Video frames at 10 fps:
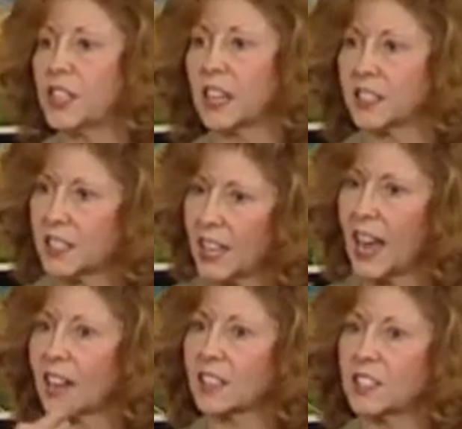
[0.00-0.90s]
the
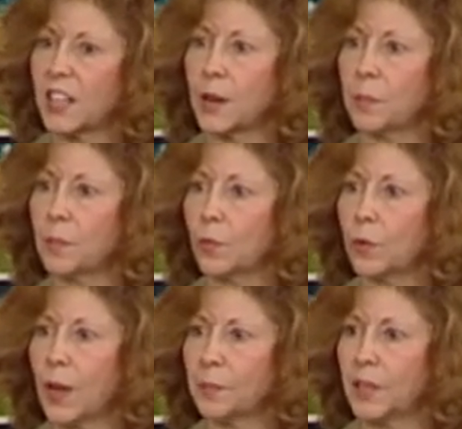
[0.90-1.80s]
exact same
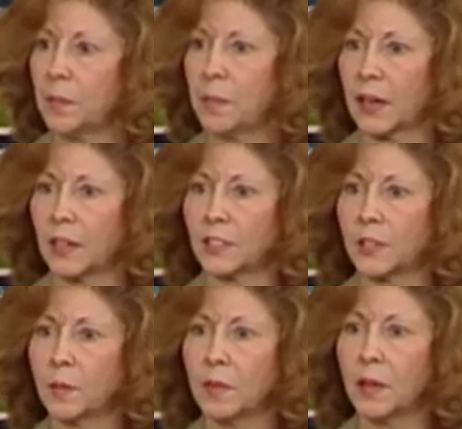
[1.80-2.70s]
reuptake
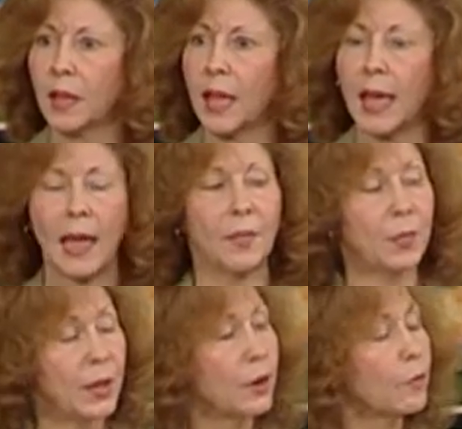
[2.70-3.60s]
mechanism,
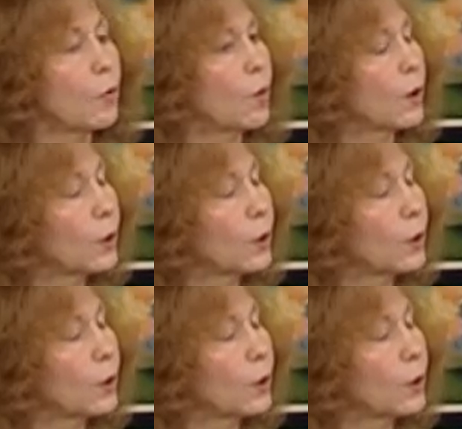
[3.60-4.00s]
and therefore